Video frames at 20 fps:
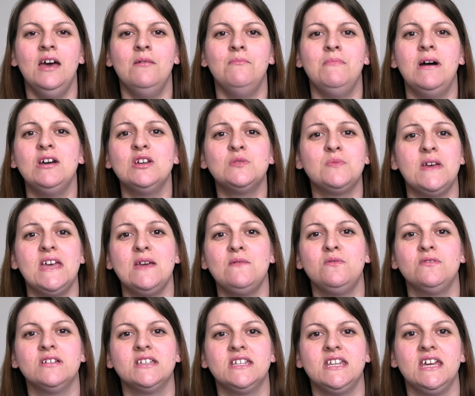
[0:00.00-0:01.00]
Most
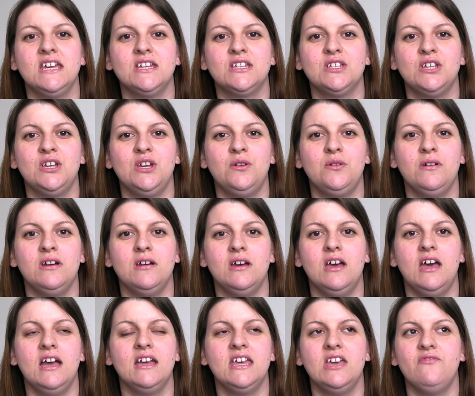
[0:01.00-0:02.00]
people stick to
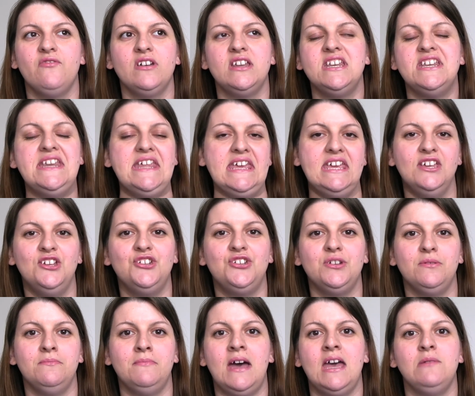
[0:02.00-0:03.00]
a given
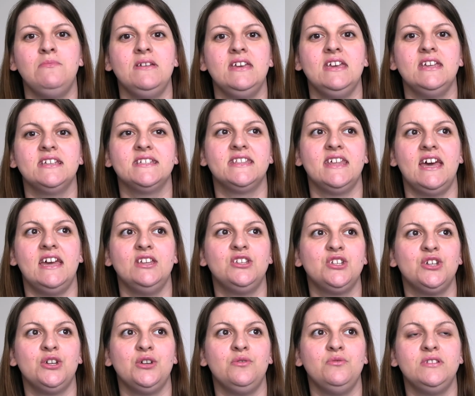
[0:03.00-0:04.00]
niche. Maybe it's they
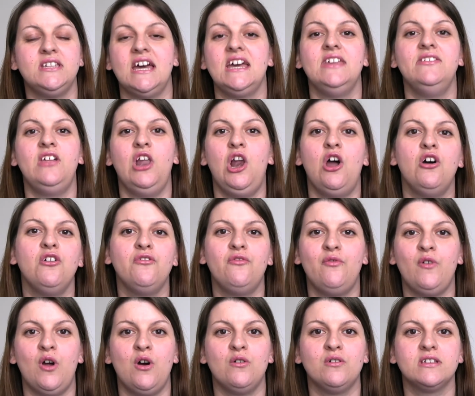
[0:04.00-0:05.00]
do day in the
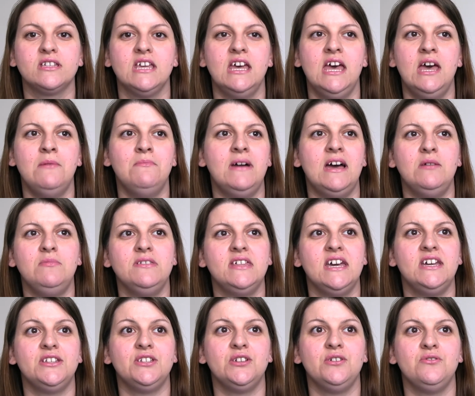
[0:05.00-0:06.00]
life vlogs, maybe
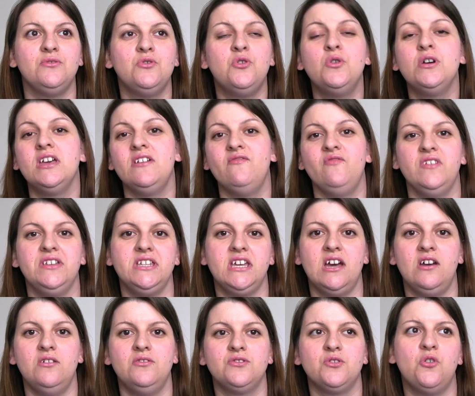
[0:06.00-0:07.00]
they do cooking
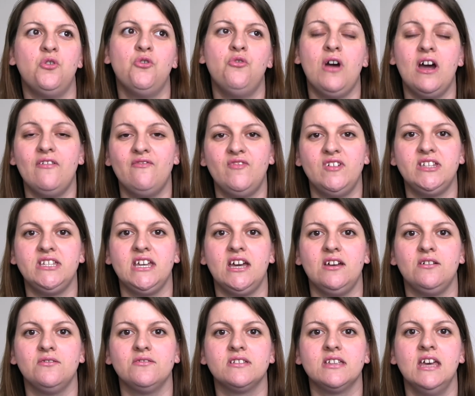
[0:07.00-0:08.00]
videos or craft
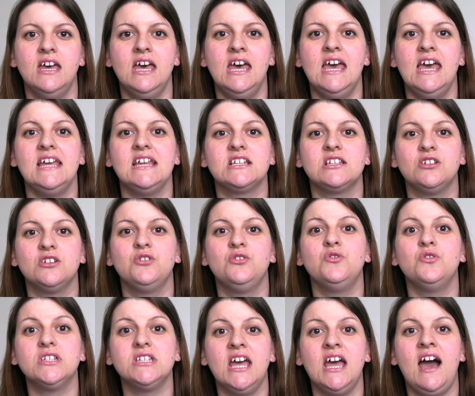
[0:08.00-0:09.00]
videos. It's
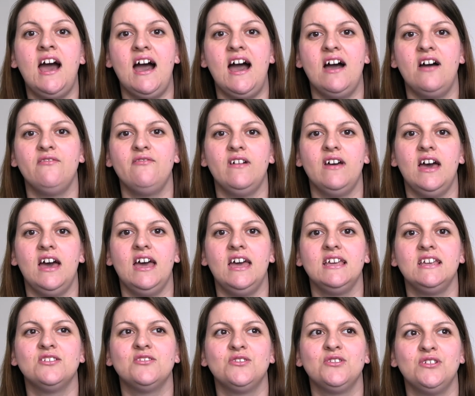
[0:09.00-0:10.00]
good to have
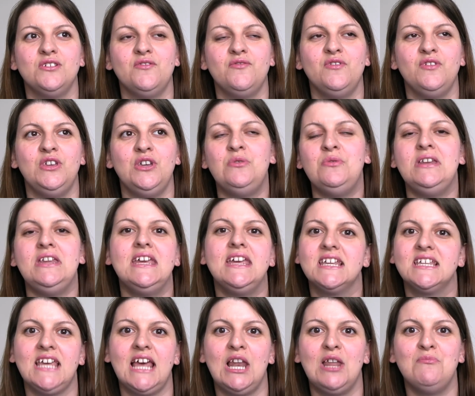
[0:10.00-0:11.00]
a sort of
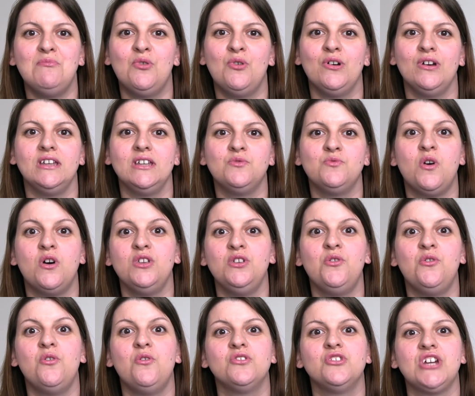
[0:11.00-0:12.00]
unique selling point, what
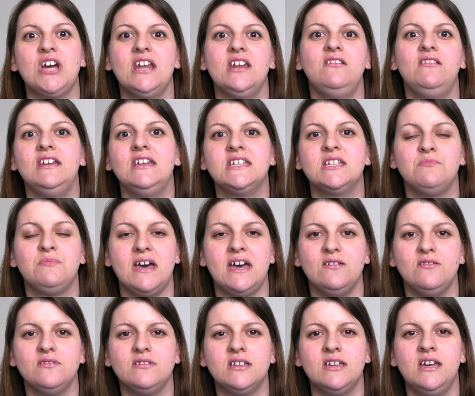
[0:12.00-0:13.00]
your channel is
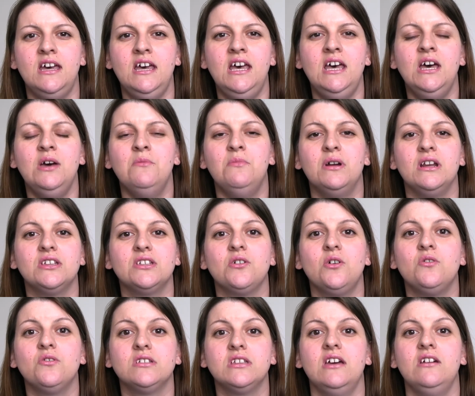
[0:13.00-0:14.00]
about, but it's
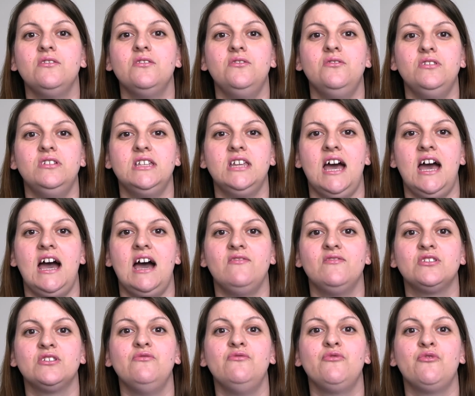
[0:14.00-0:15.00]
also good to have
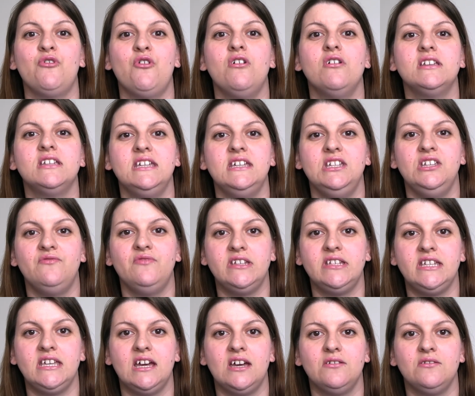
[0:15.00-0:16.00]
some variety in your
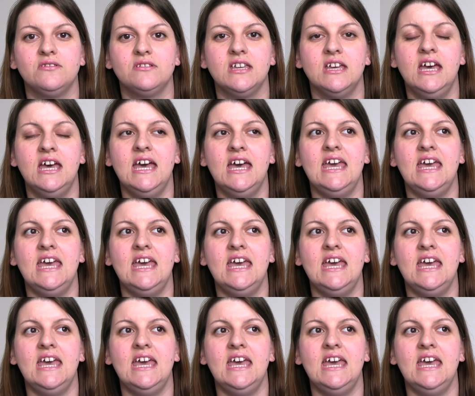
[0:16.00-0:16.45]
videos.